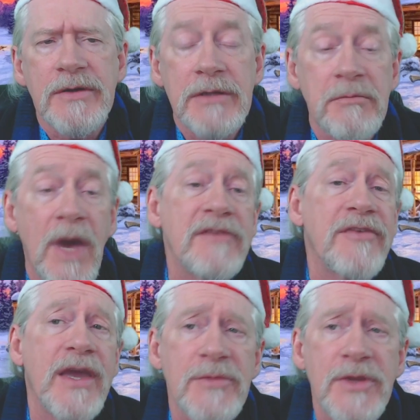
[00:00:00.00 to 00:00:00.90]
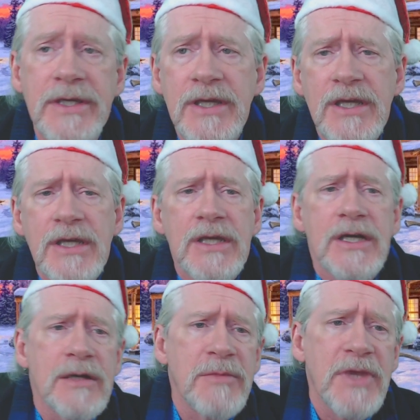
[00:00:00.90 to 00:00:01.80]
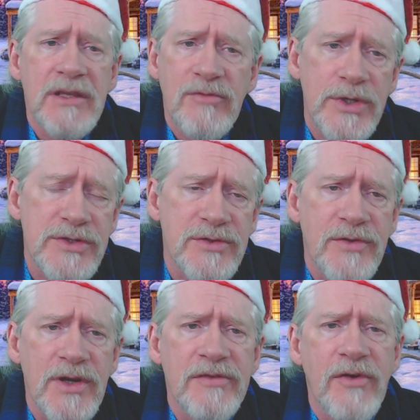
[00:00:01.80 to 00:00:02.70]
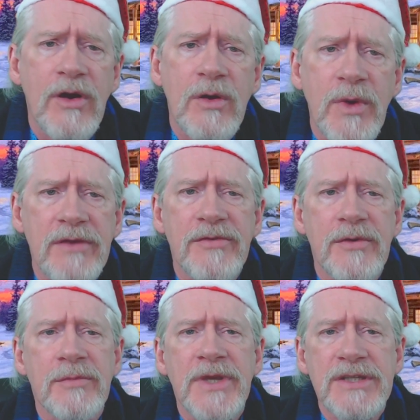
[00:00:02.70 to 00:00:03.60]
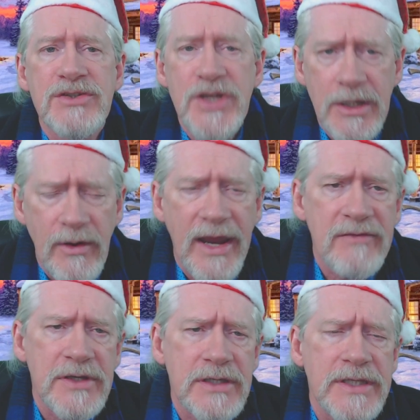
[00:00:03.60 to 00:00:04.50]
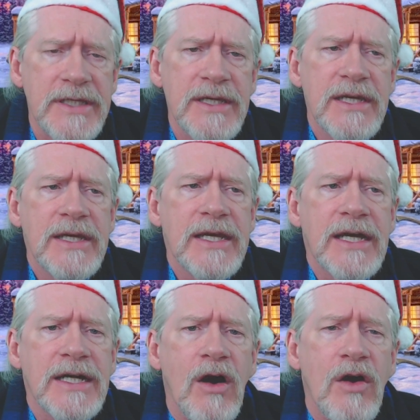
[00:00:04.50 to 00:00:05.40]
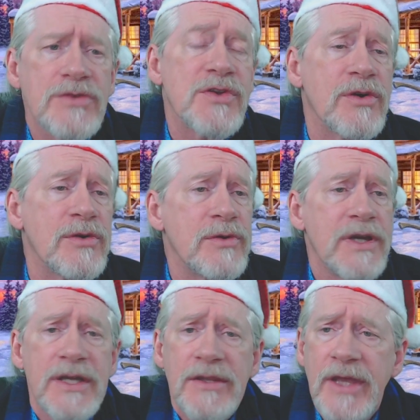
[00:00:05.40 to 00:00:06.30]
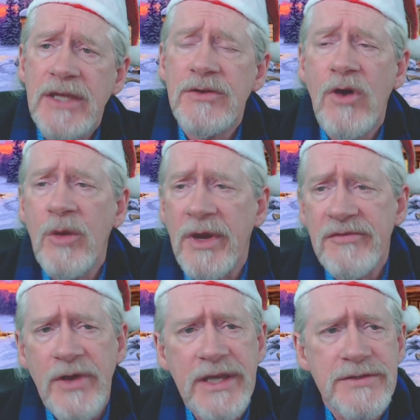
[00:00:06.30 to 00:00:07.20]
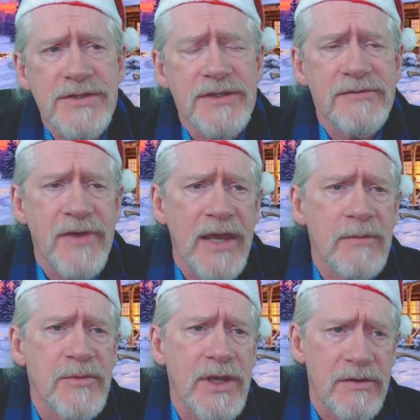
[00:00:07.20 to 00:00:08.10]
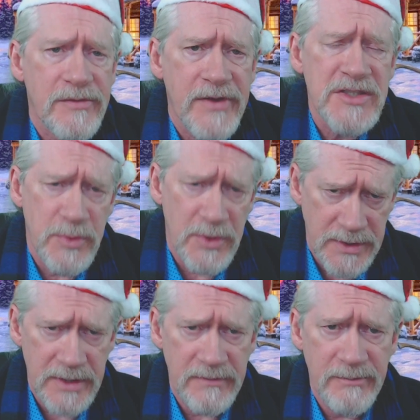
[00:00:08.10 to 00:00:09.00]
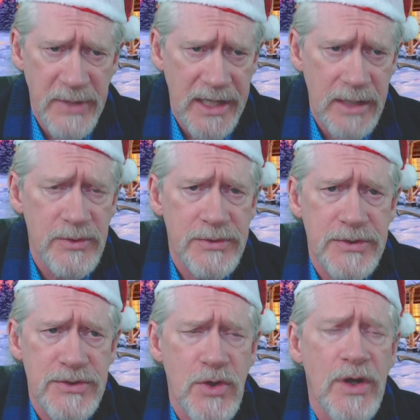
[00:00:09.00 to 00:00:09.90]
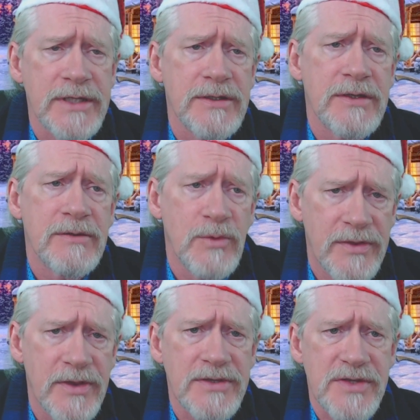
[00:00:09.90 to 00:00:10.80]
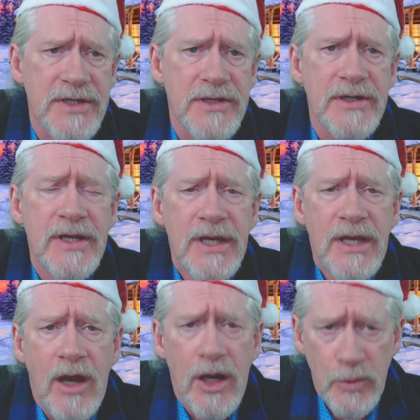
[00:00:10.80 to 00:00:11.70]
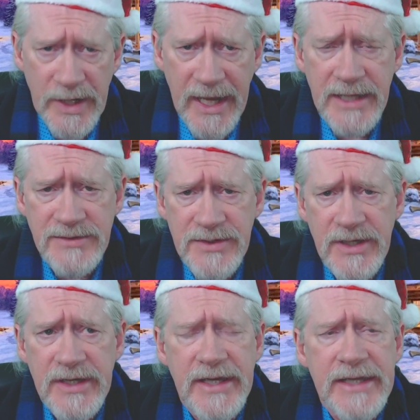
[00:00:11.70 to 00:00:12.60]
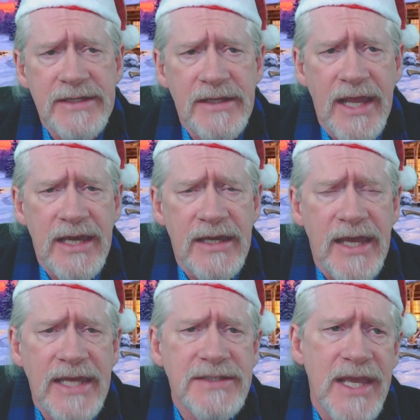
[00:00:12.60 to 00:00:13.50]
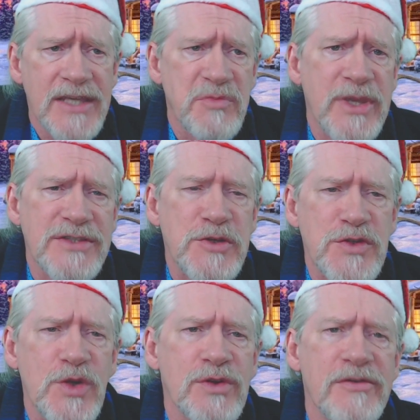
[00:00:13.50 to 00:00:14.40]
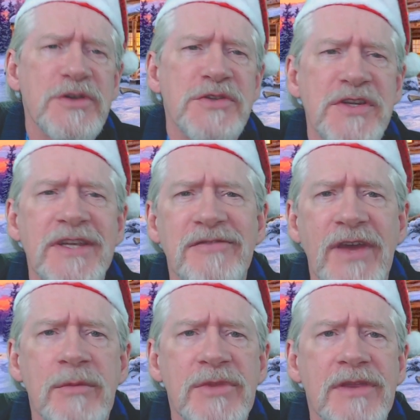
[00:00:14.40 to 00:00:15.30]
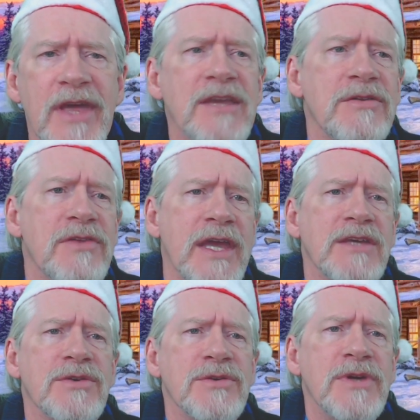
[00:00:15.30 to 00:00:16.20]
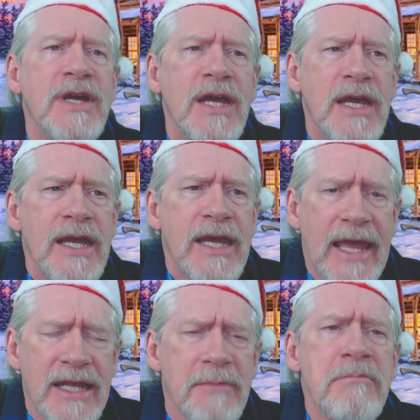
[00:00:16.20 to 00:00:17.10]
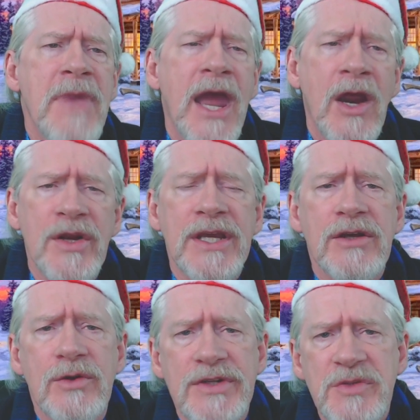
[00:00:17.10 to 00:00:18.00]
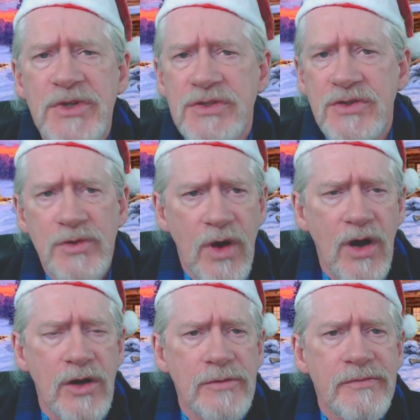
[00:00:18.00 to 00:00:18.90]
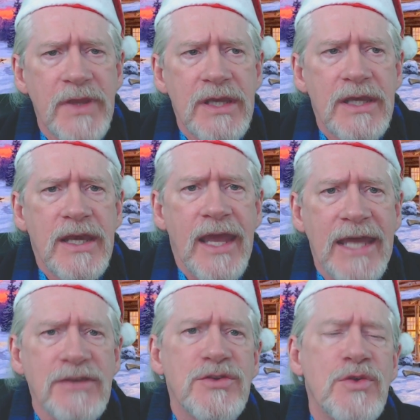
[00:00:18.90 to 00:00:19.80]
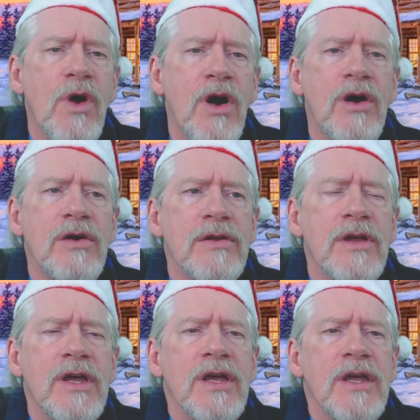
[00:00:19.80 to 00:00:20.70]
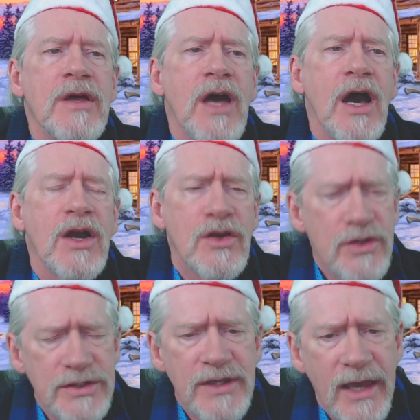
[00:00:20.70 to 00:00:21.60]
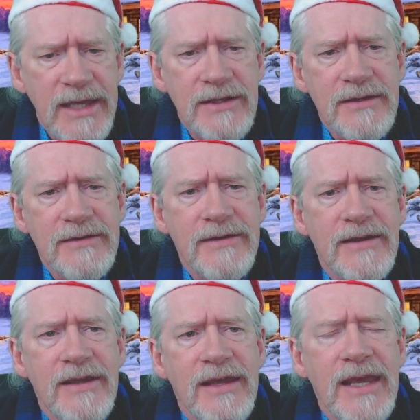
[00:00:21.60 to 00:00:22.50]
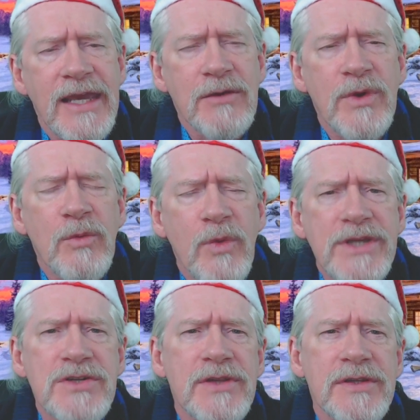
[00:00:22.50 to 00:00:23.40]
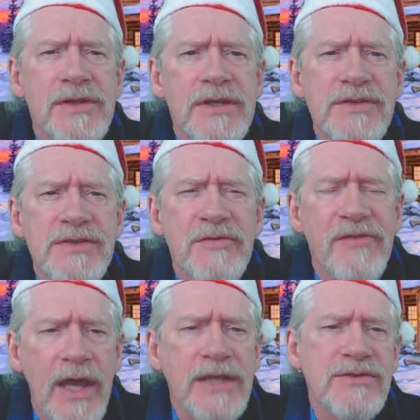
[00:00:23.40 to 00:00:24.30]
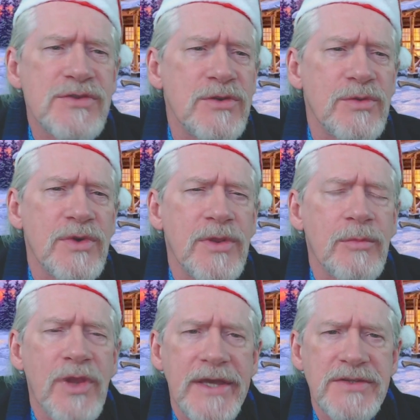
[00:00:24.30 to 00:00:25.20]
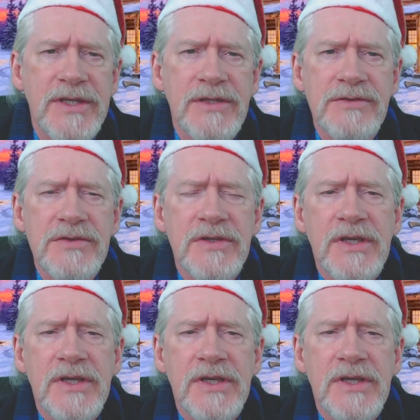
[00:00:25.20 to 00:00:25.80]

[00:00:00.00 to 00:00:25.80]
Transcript: in my family, uh, many of which are very far away from me geographically. Uh, also, thank you to all my friends and family on Facebook that have been able to join with us here, our Riquezza and uh, ATS Business University family. Thank you, thank you. And a Merry Christmas to all, and to all, a good night and we wish that this finds you with the blessings